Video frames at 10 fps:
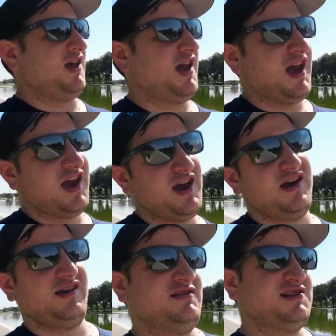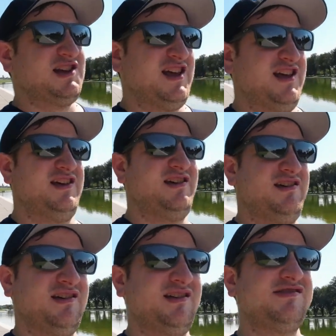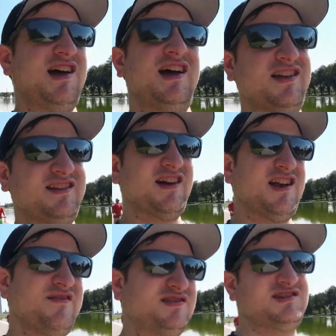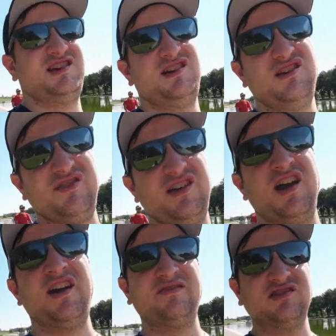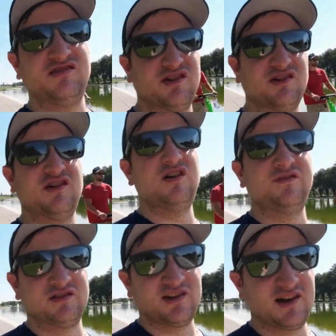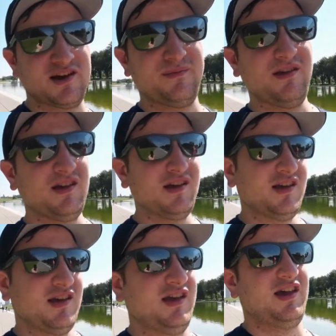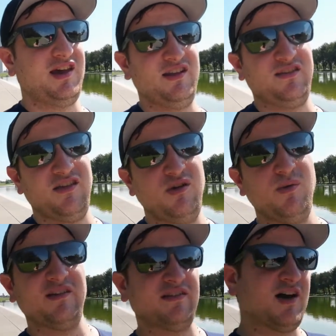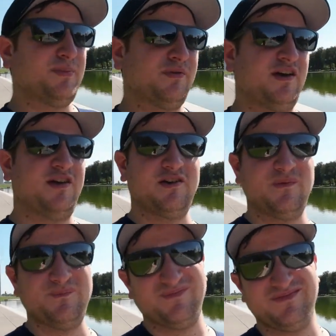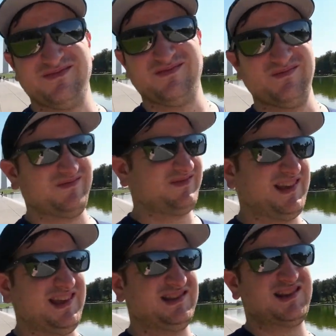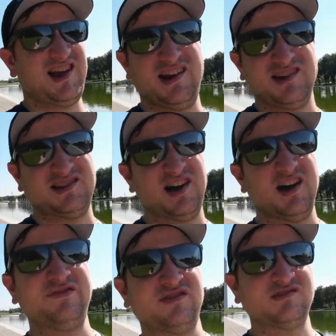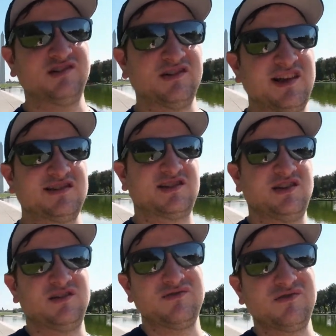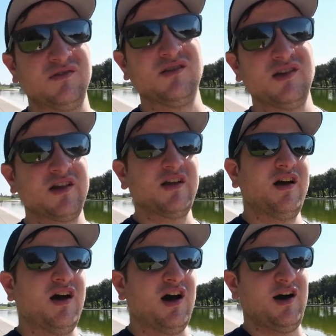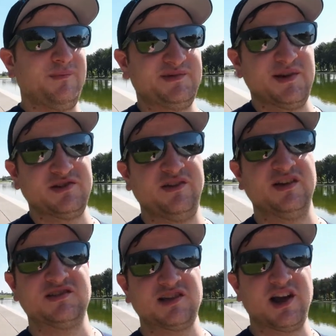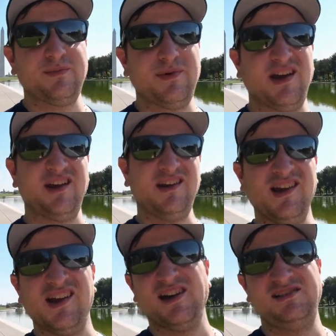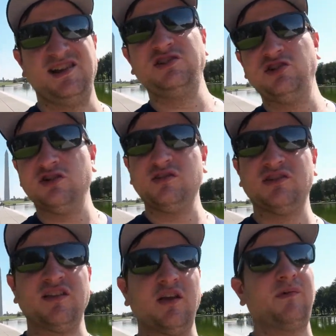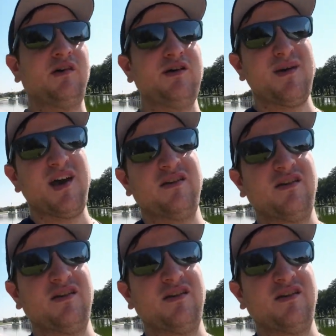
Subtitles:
And that is kind of a skill that you have to learn over time. And as a US operator, it's kind of tough to learn that skill, especially on sideband. On digital, it doesn't really matter.